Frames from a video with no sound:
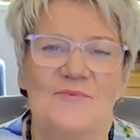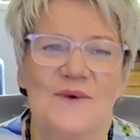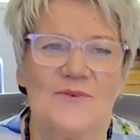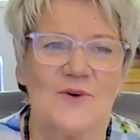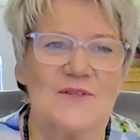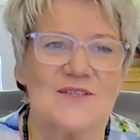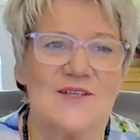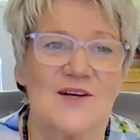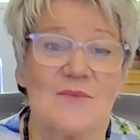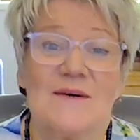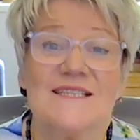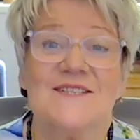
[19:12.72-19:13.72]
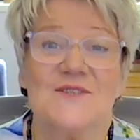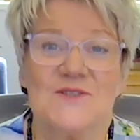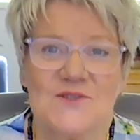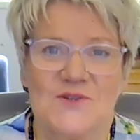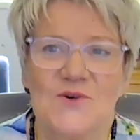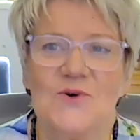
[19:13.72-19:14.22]
We've also got my sister
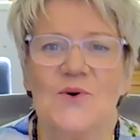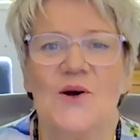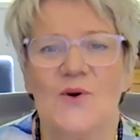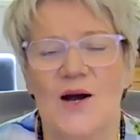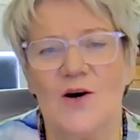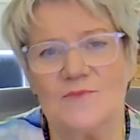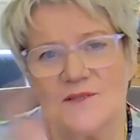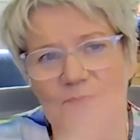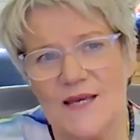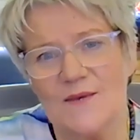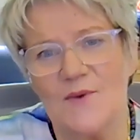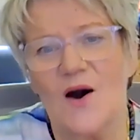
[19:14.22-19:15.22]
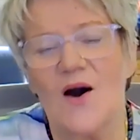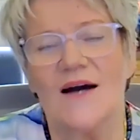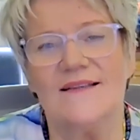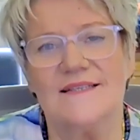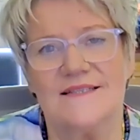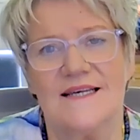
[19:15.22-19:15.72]
Sue, who helps me
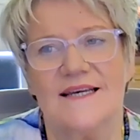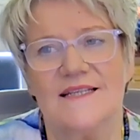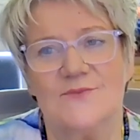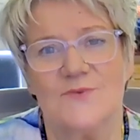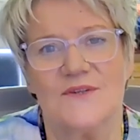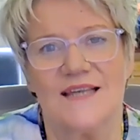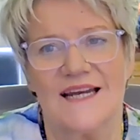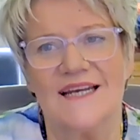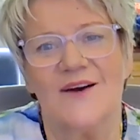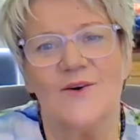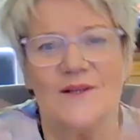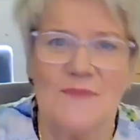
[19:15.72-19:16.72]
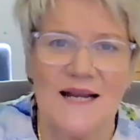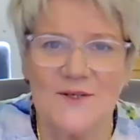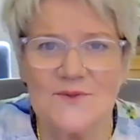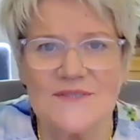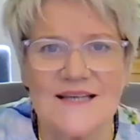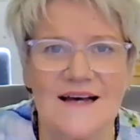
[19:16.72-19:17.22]
behind the scenes with getting all the
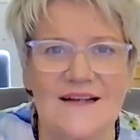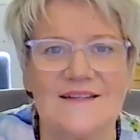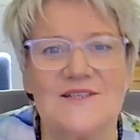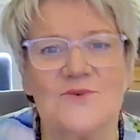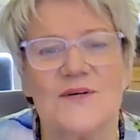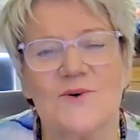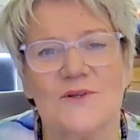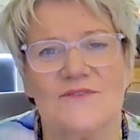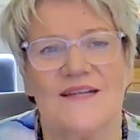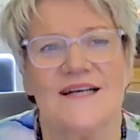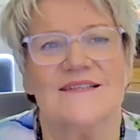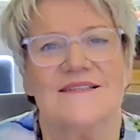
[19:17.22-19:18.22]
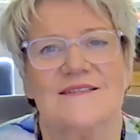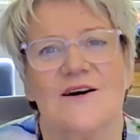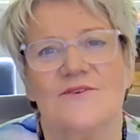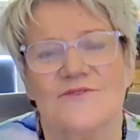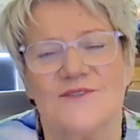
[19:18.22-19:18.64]
manuals out and doing all of that stuff.